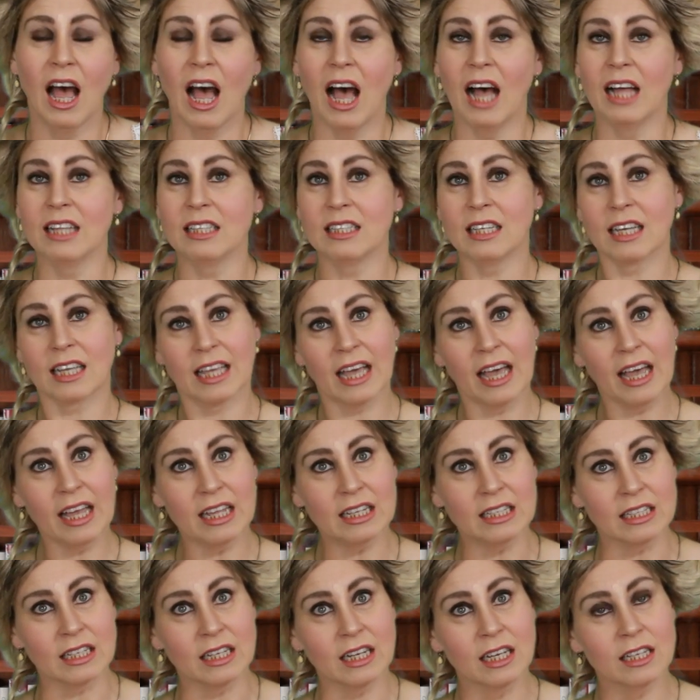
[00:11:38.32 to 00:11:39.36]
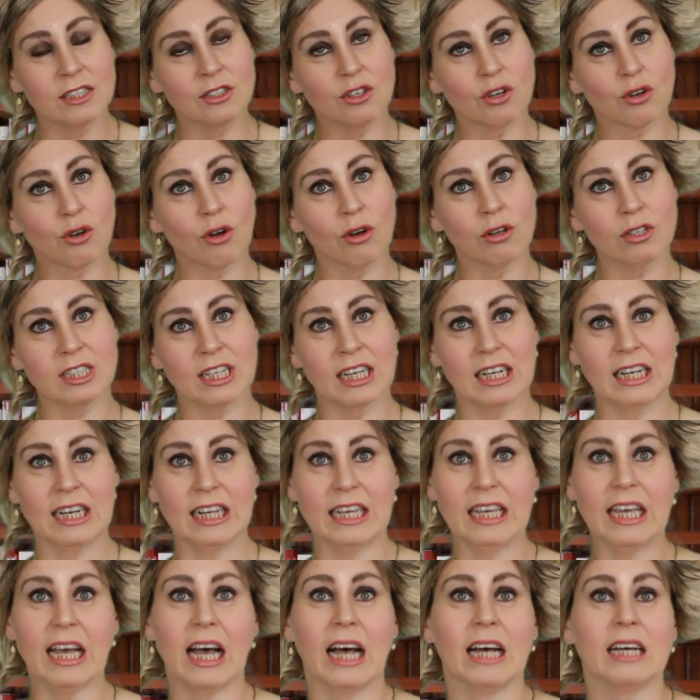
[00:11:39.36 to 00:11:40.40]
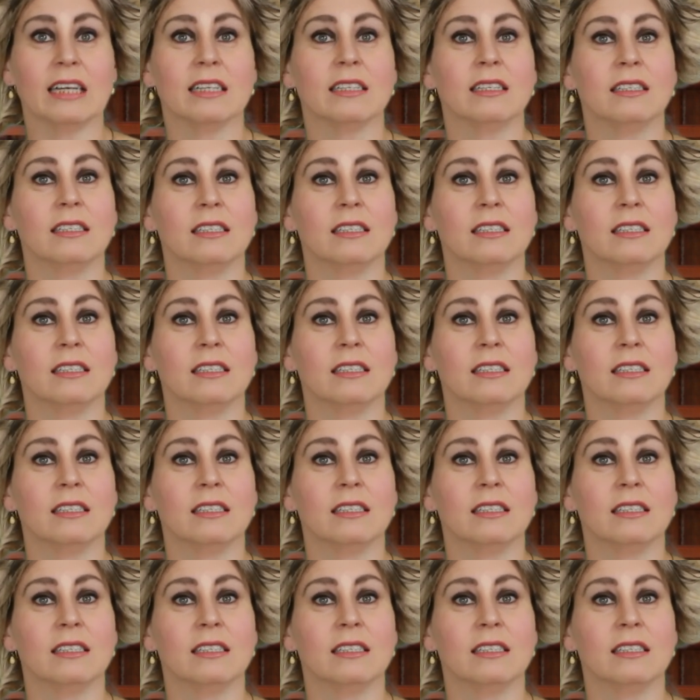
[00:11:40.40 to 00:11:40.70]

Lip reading: And again, the gondolier,